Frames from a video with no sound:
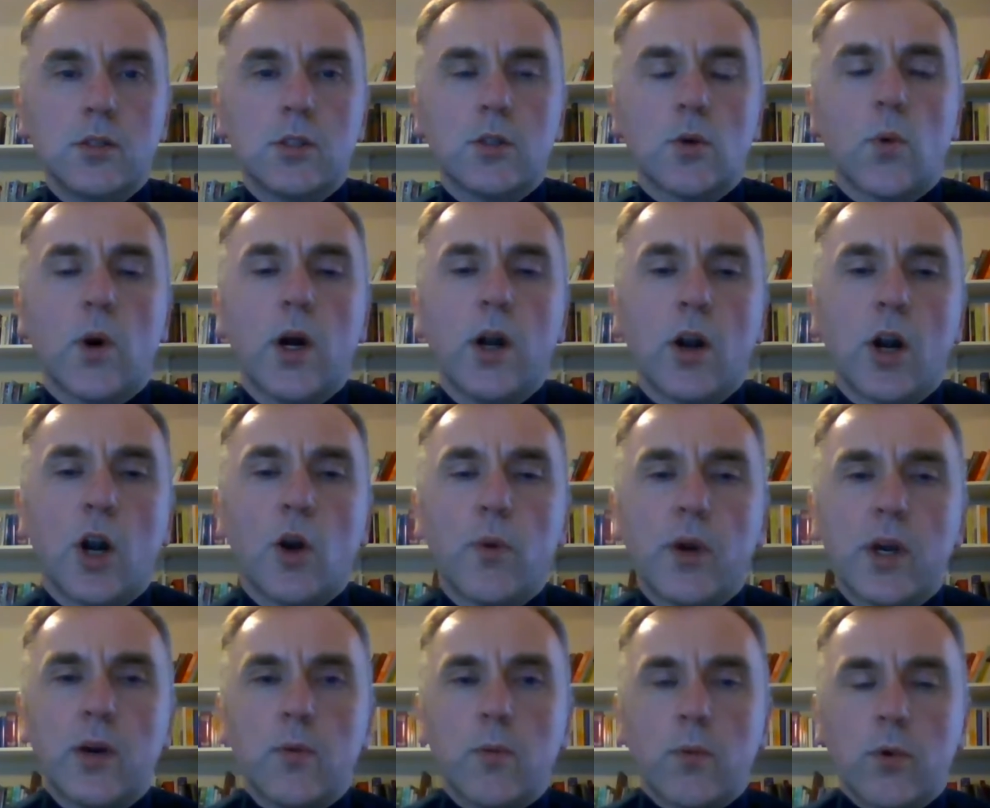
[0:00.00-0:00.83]
So where
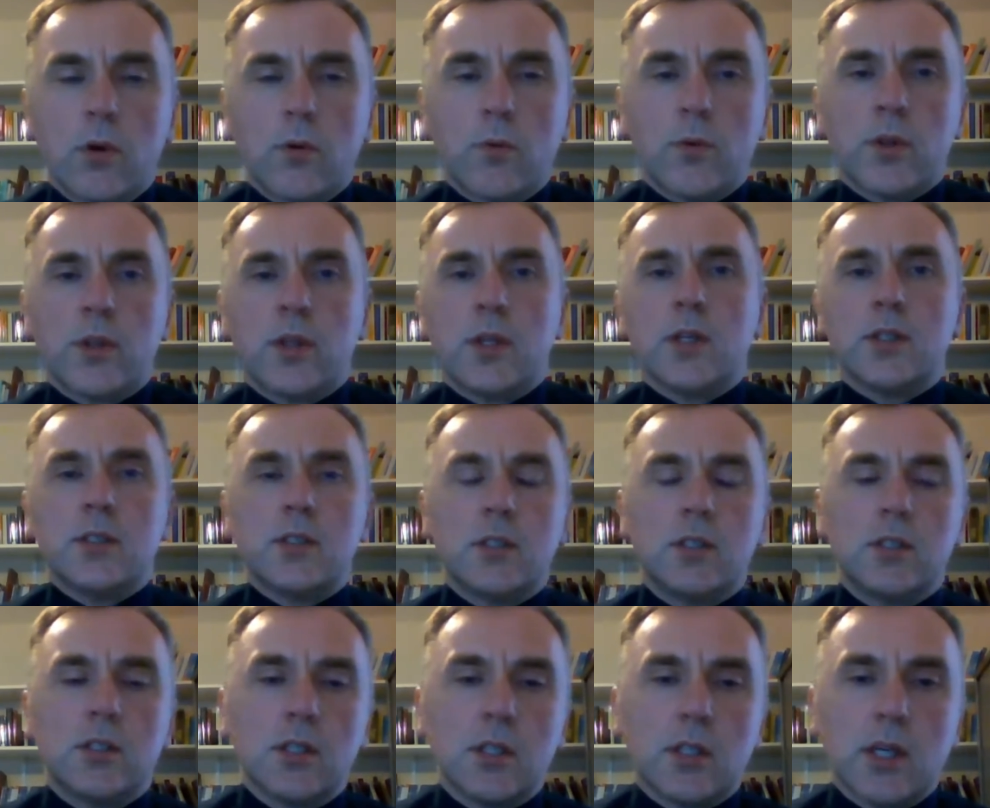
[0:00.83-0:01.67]
are we with
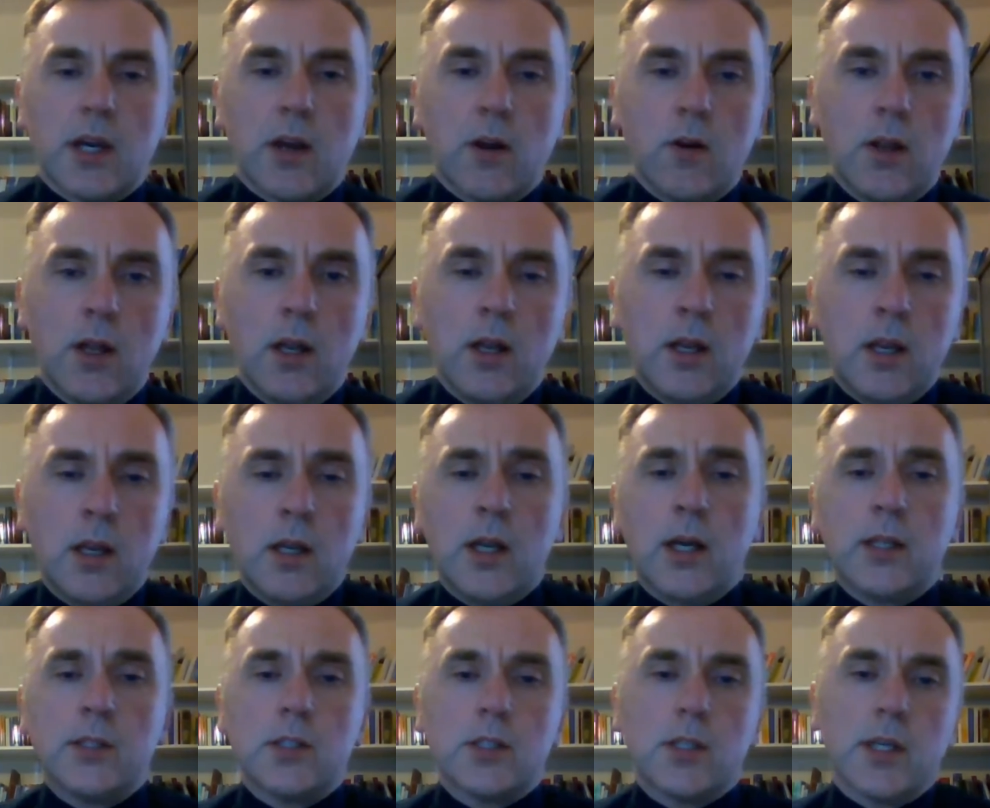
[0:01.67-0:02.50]
this today? Or
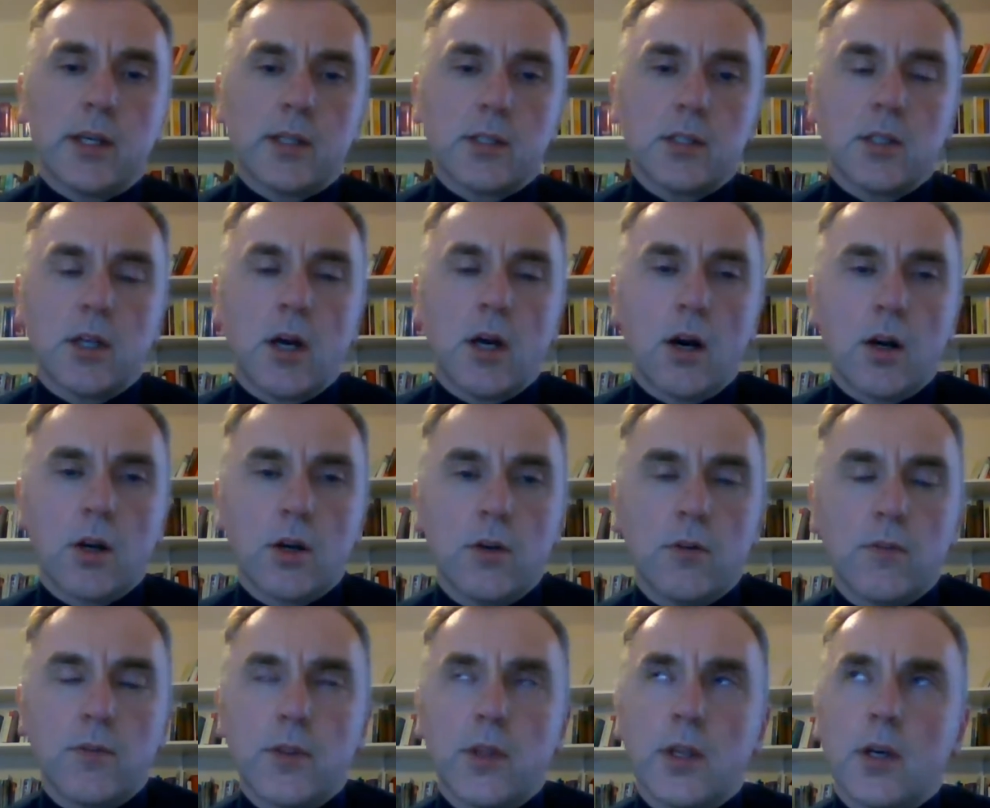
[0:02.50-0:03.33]
let's take
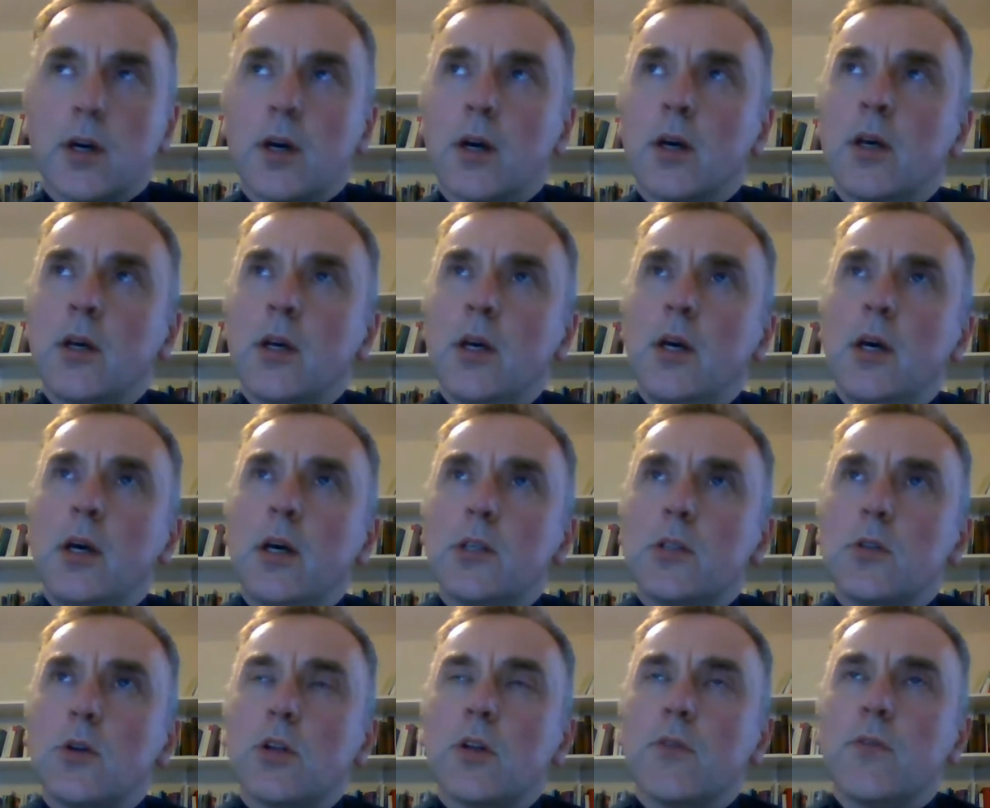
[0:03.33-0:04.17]
stock of the
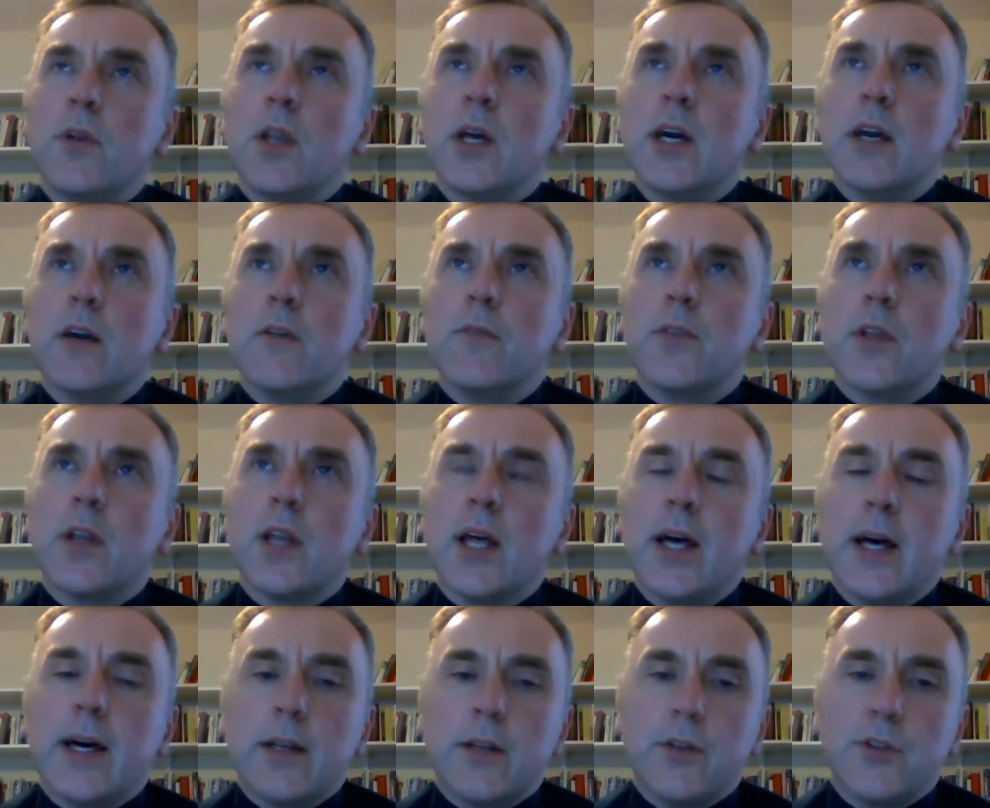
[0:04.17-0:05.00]
sort of lay of the
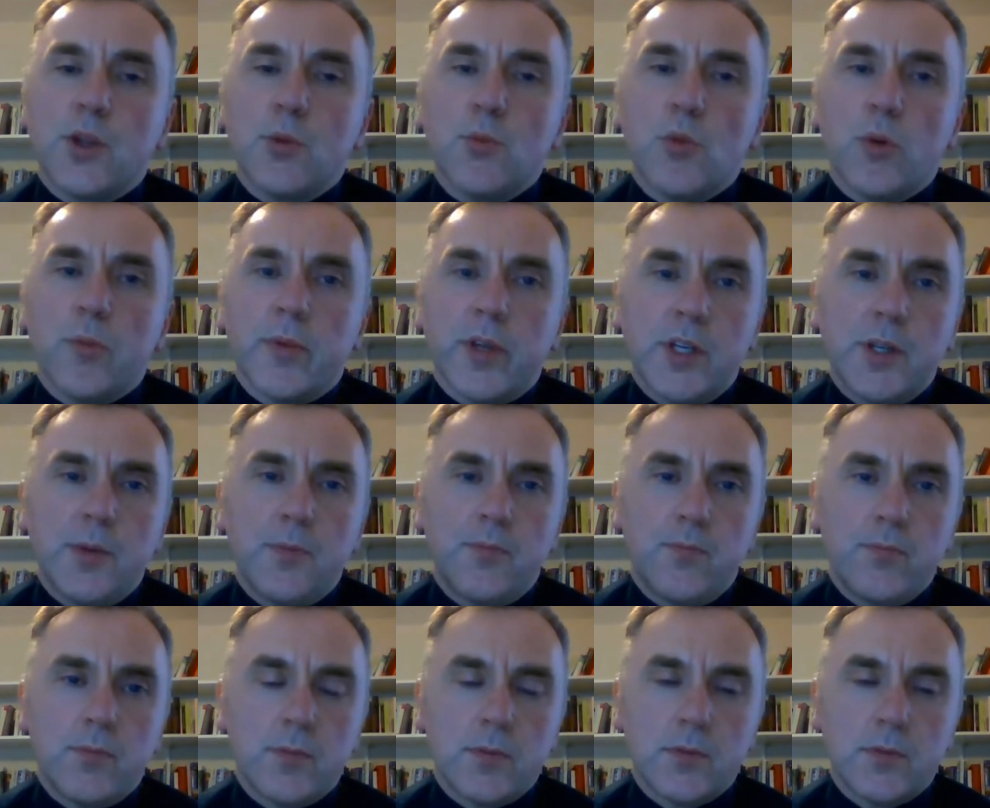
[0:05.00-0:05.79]
land at the moment.